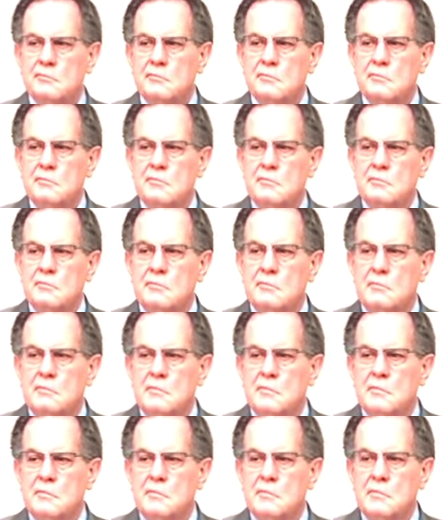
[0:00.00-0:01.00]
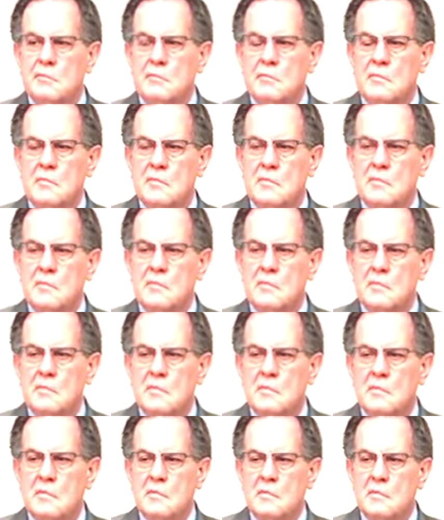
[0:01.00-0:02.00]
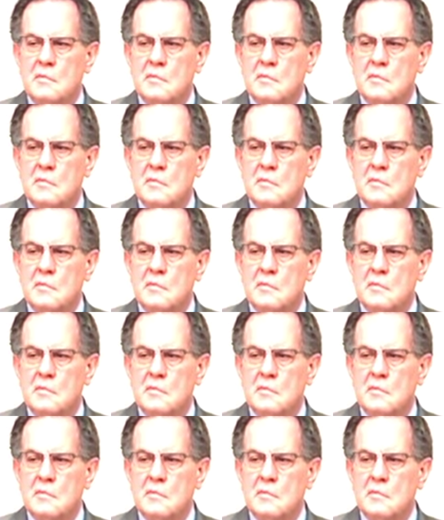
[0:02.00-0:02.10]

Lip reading: Nobody speaks.